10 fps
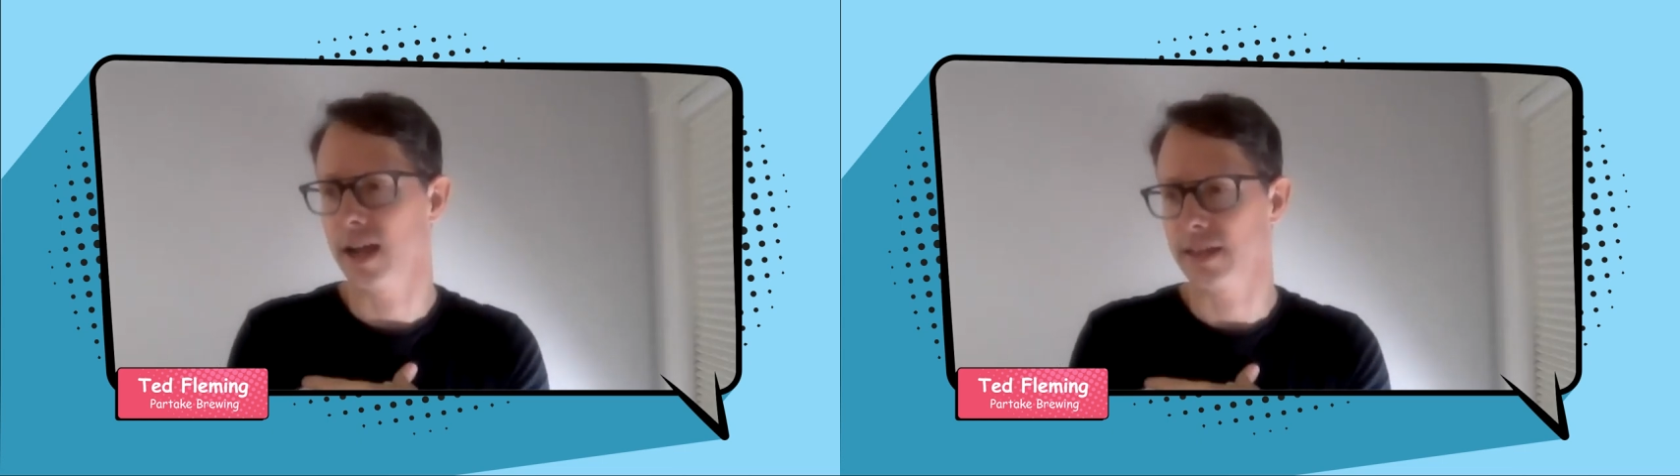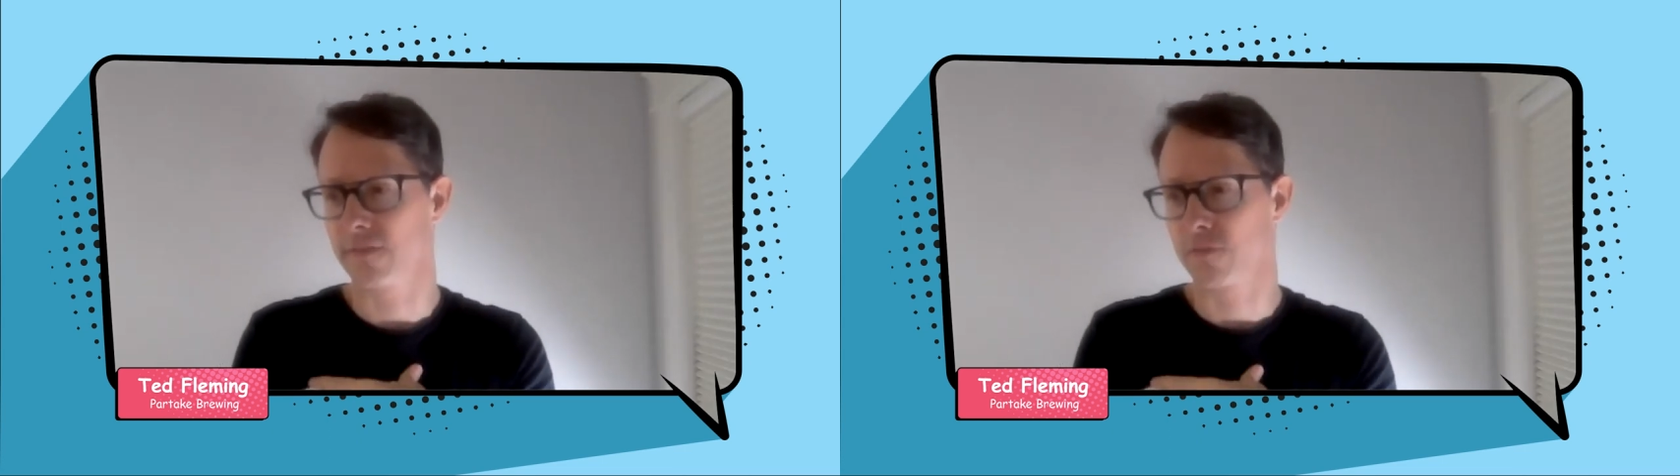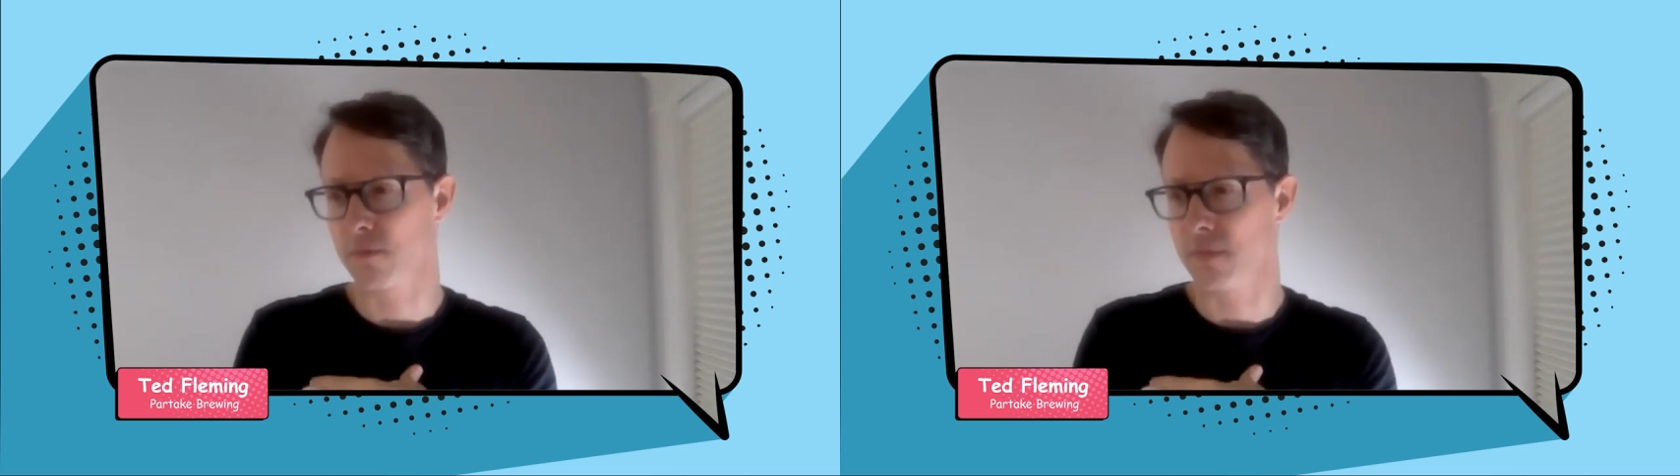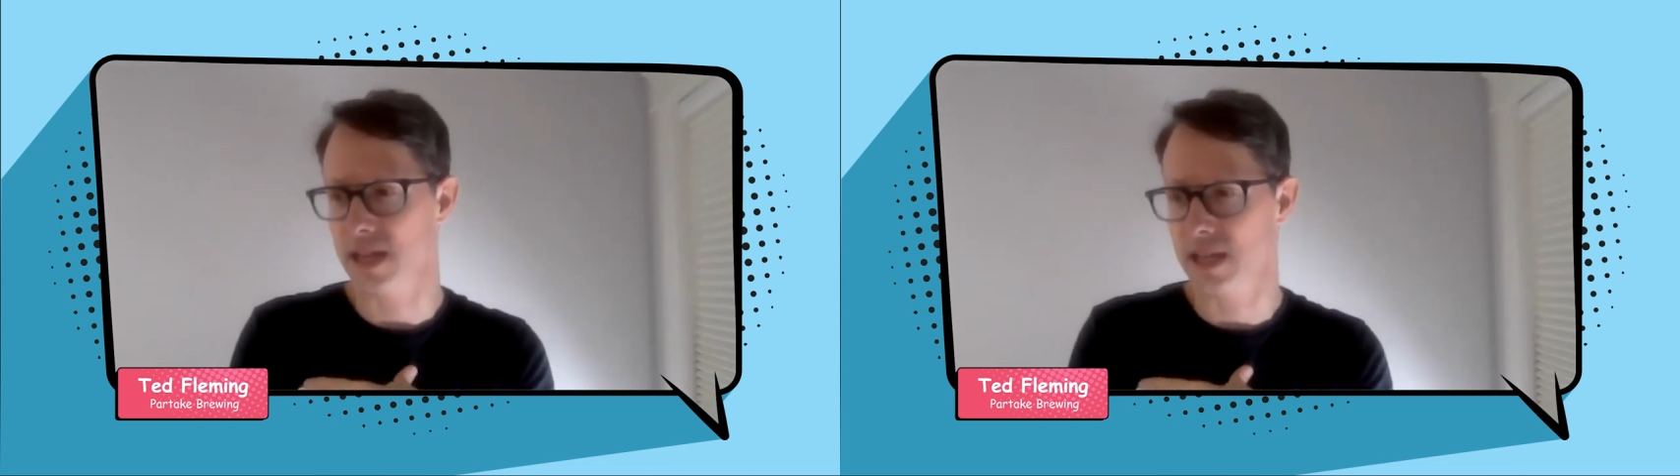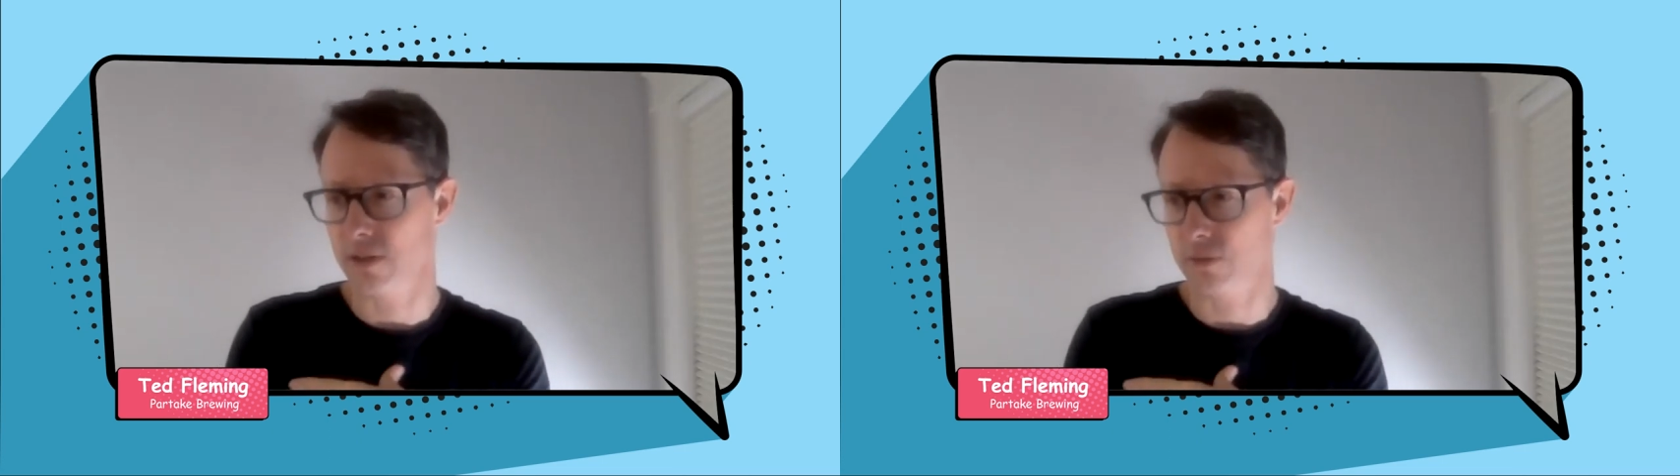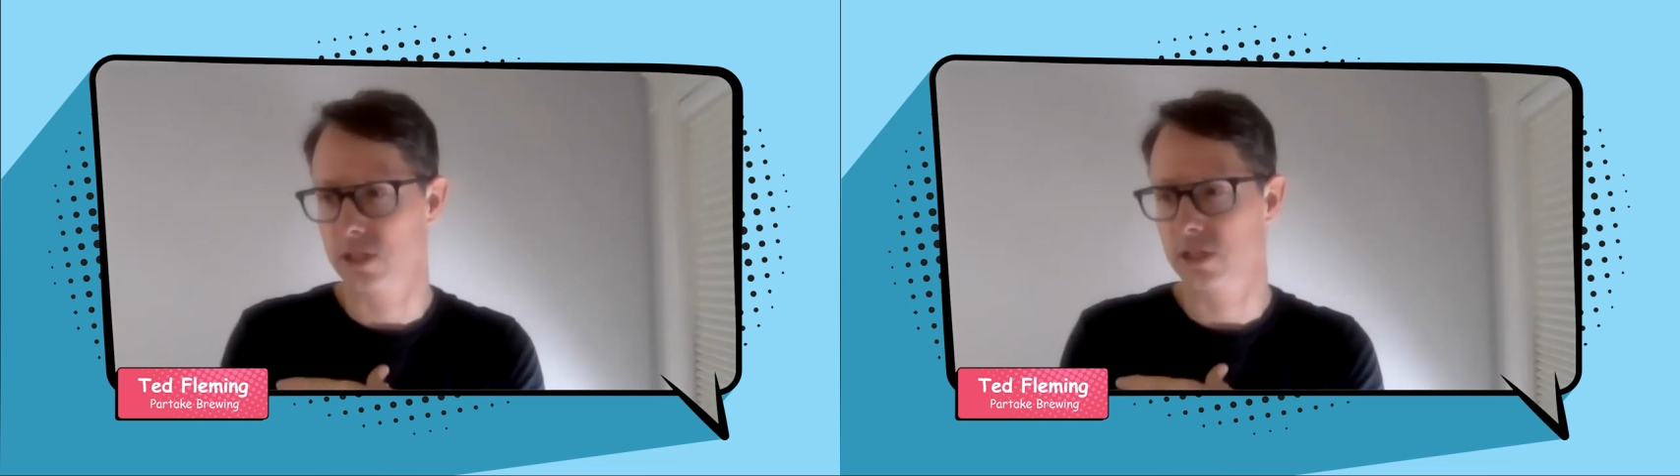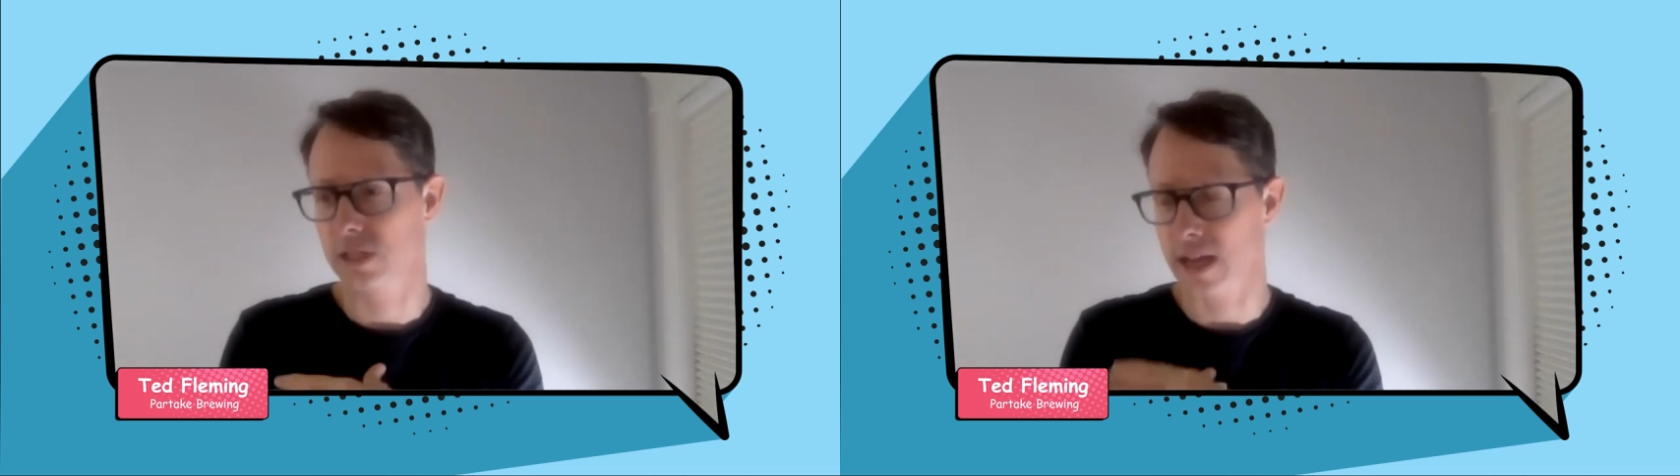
I think for me, it was,